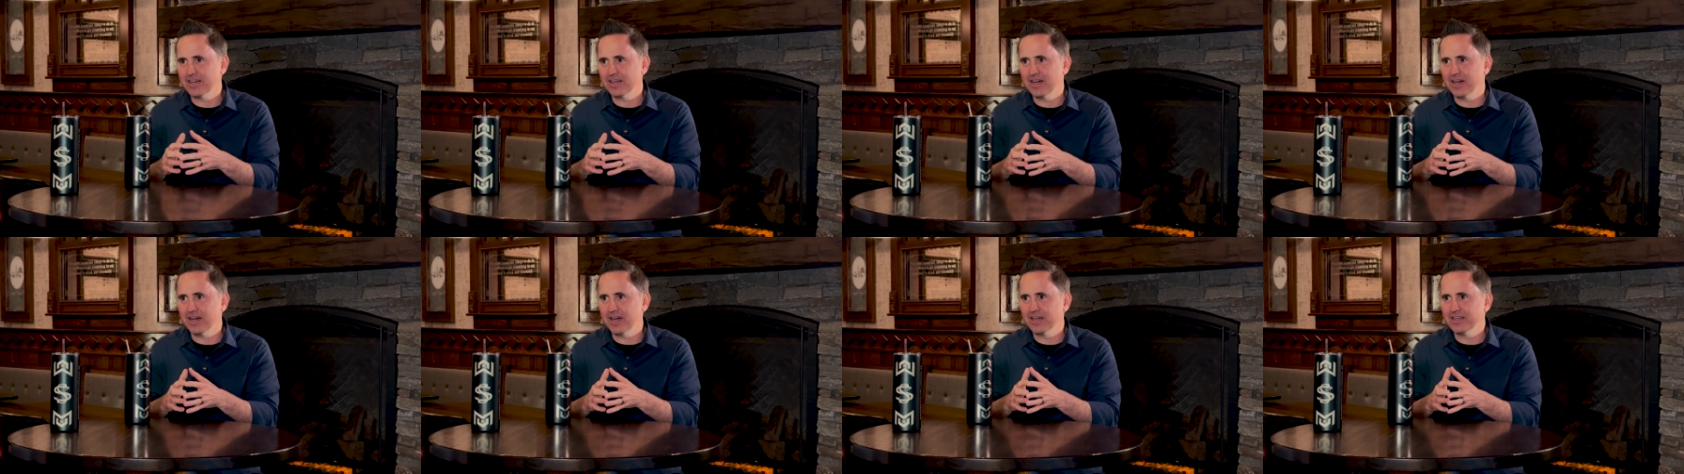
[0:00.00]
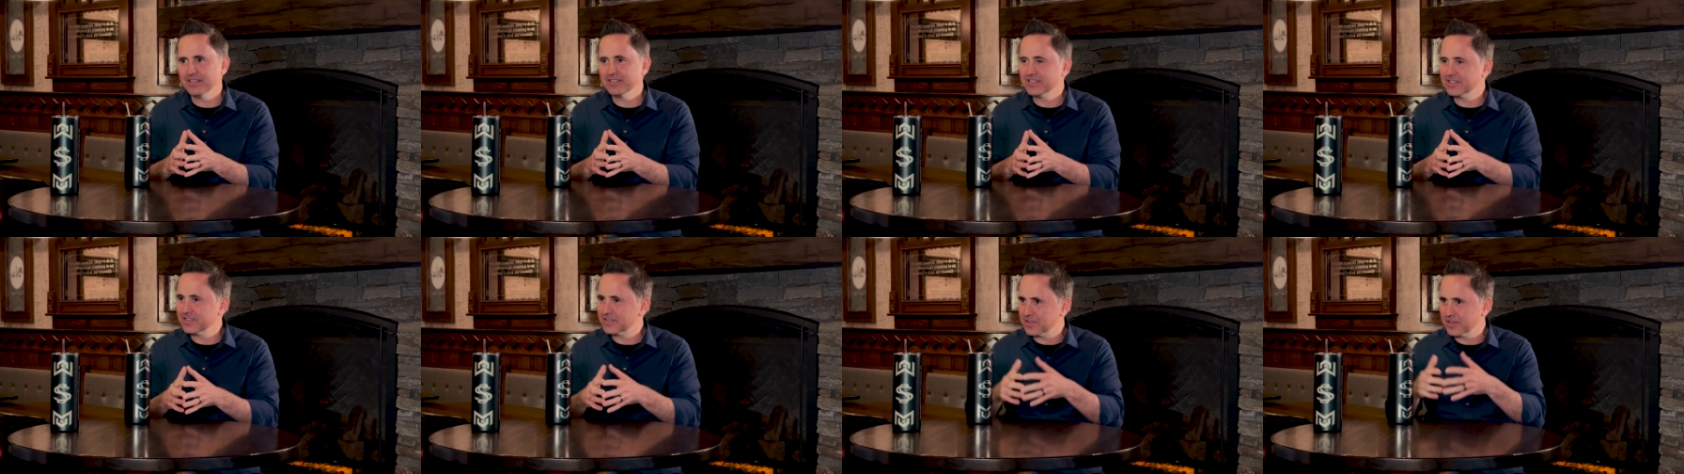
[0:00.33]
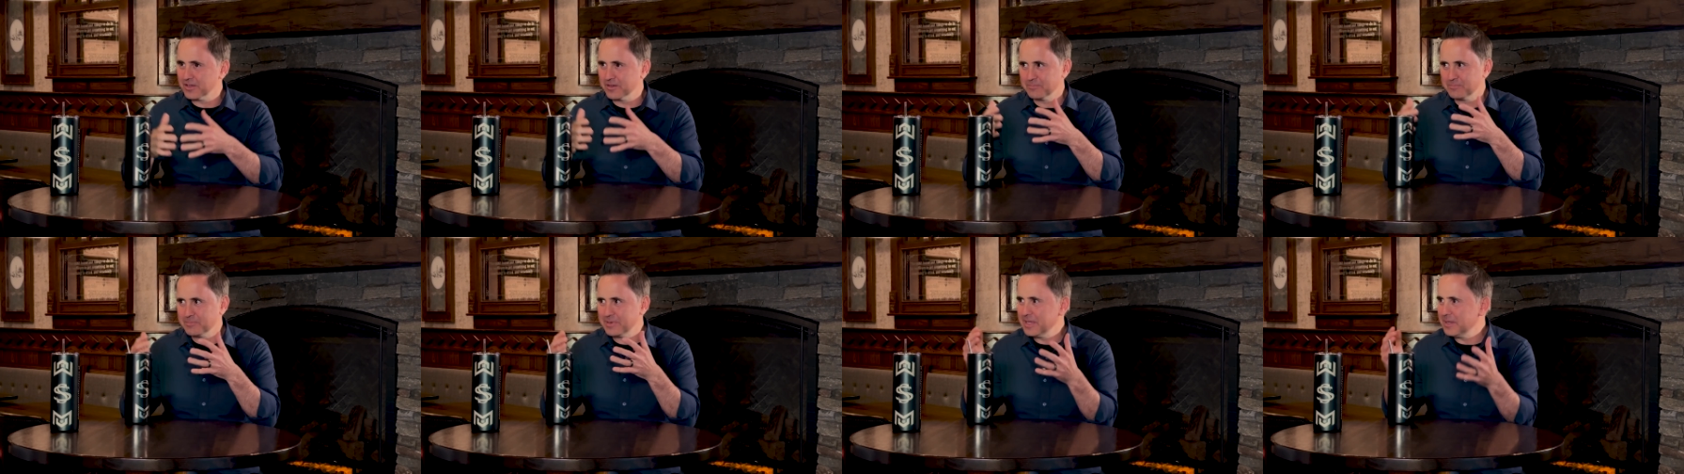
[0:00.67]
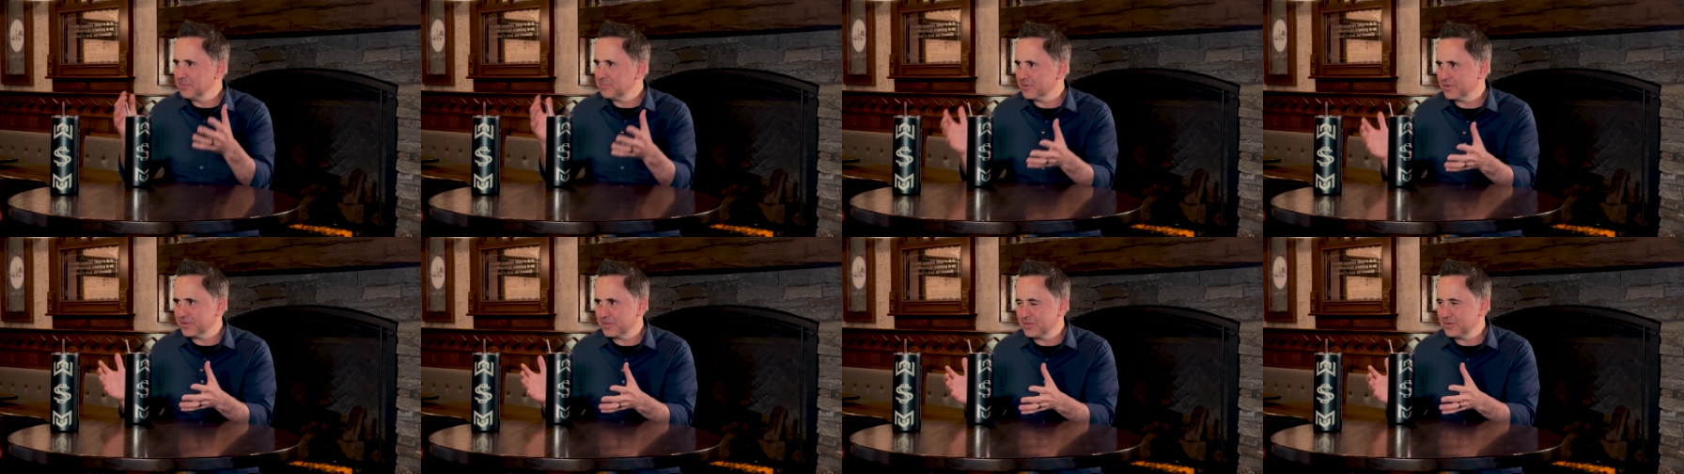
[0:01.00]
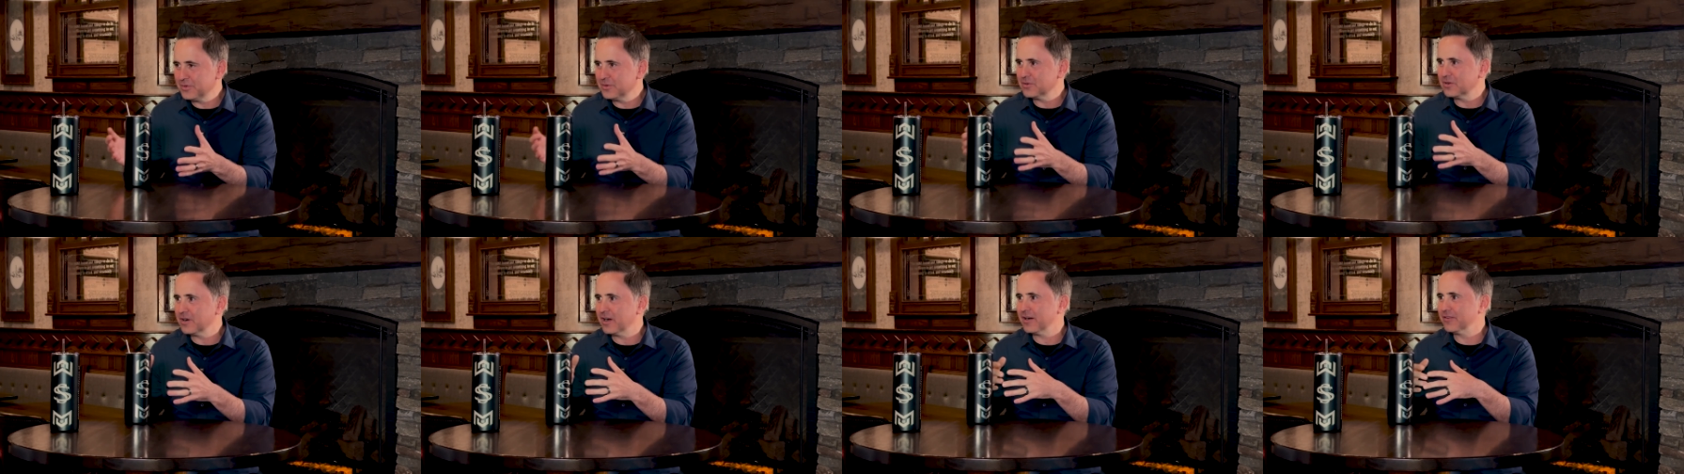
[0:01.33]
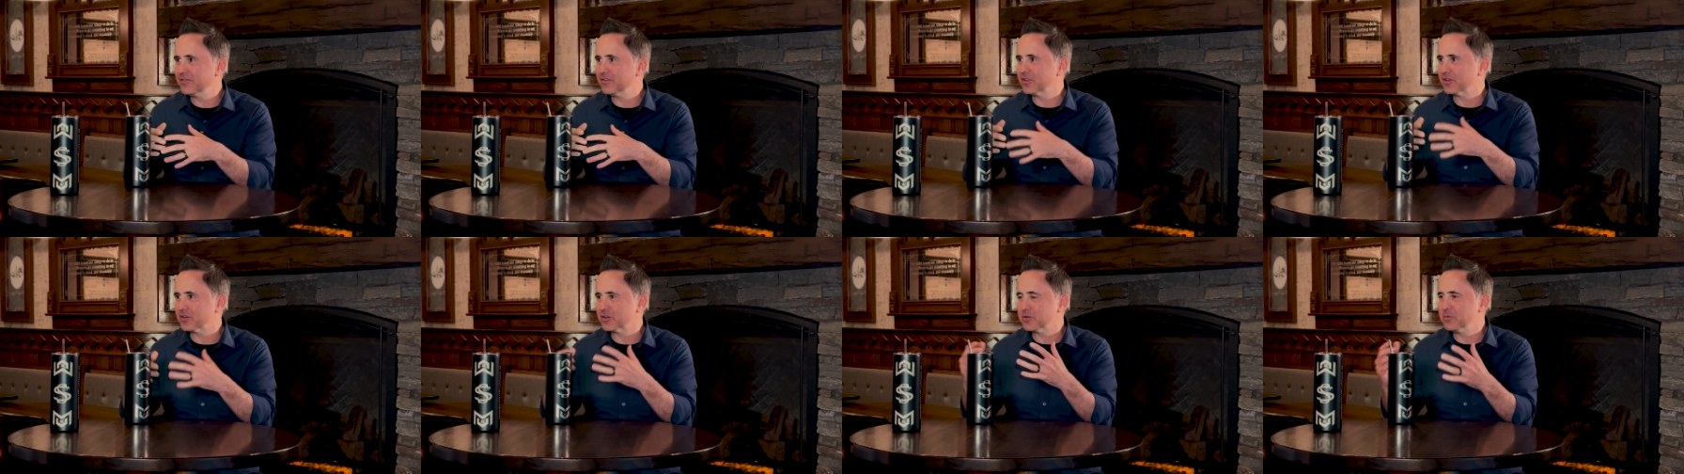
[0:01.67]
Is it the people that you
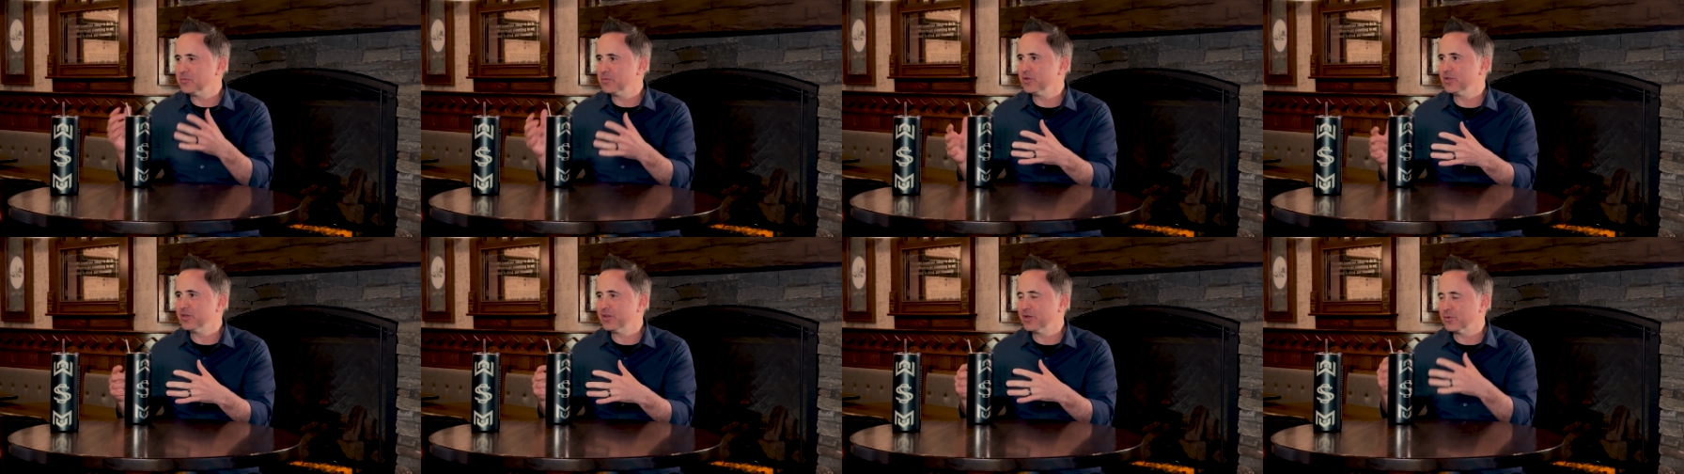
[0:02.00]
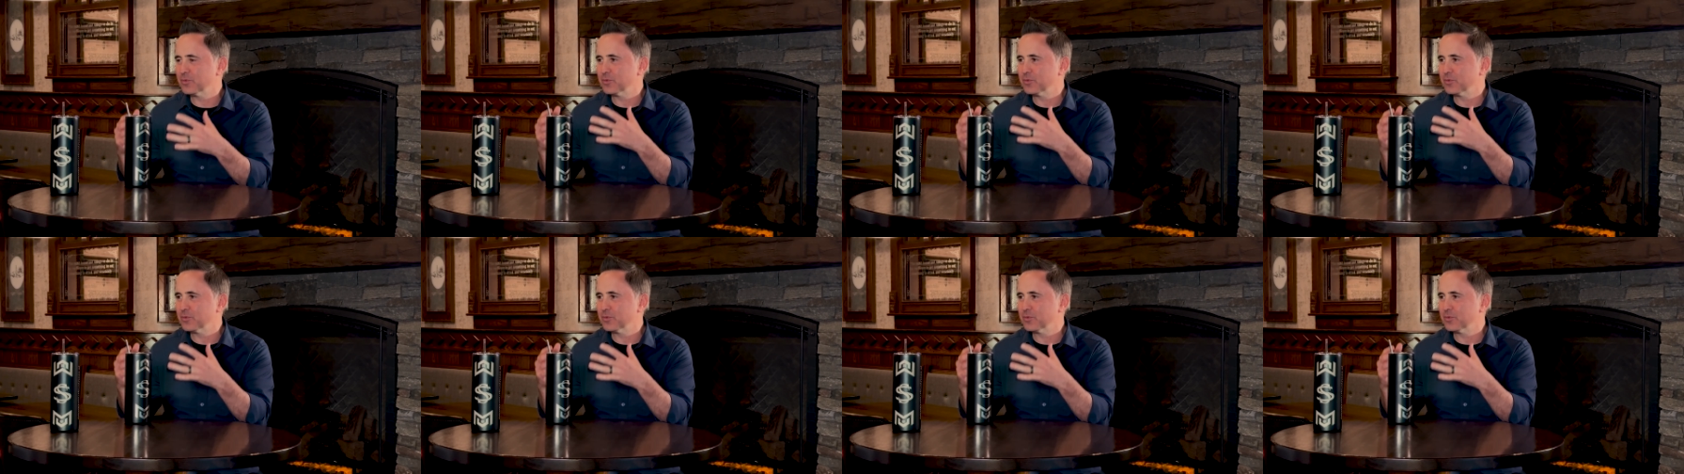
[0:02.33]
love or the community,